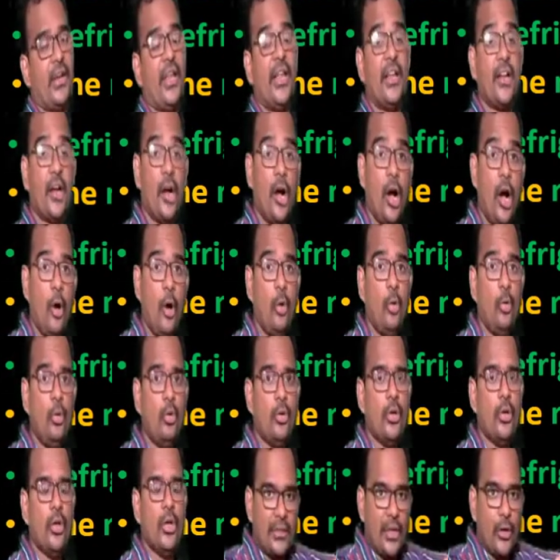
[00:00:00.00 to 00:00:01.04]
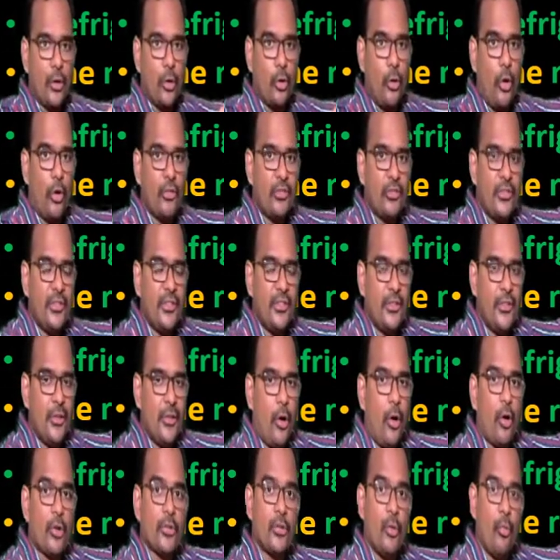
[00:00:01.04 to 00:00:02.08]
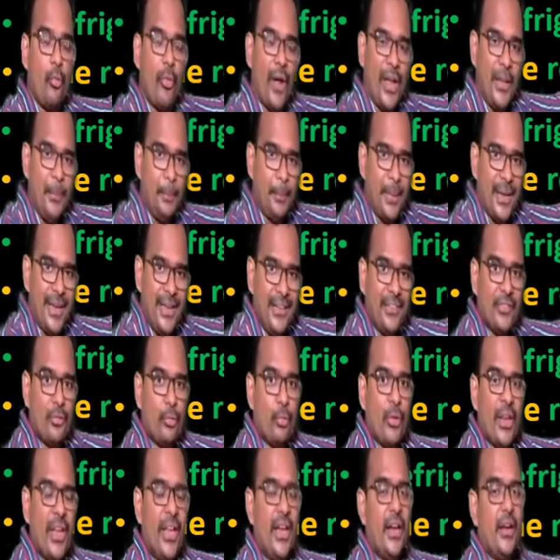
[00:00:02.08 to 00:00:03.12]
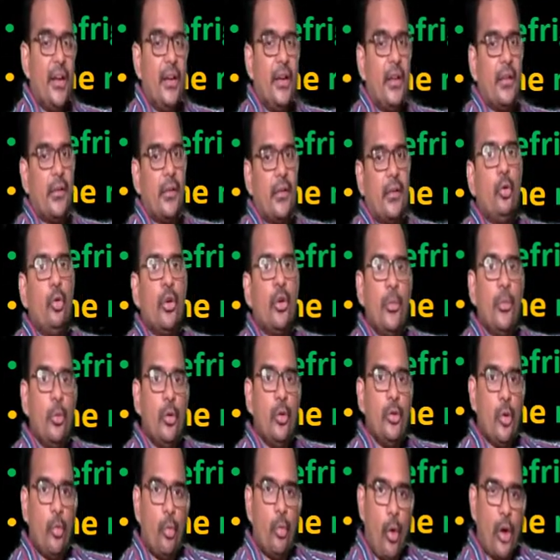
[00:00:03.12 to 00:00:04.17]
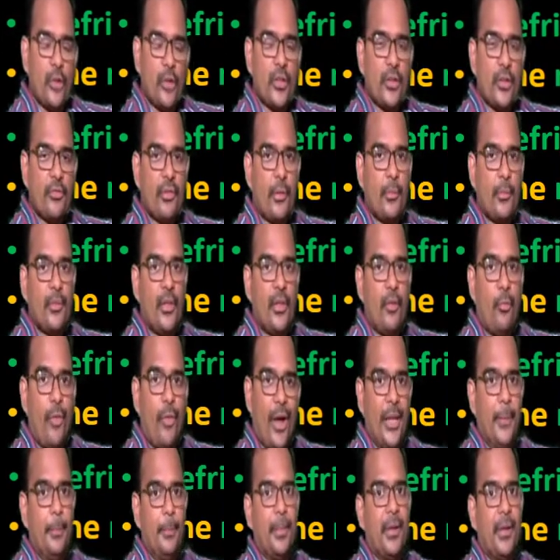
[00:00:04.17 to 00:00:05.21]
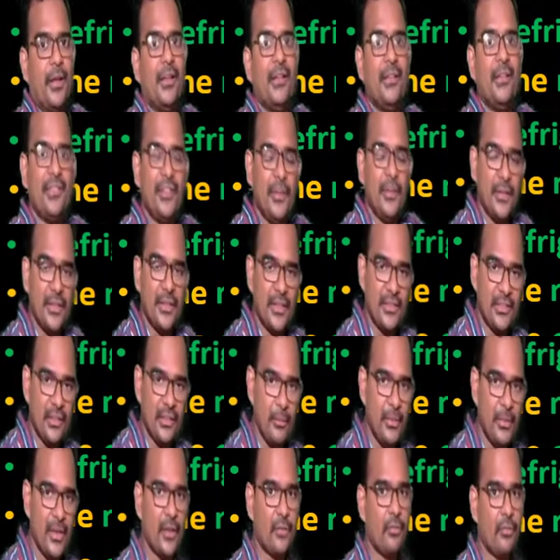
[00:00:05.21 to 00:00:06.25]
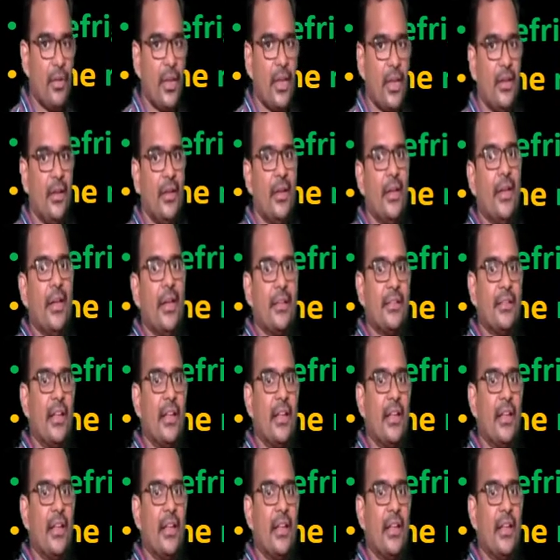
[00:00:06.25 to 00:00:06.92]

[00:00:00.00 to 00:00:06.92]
Like how the cloth or the wipe is wriggled to remove the water from the wipe, see in a similar way,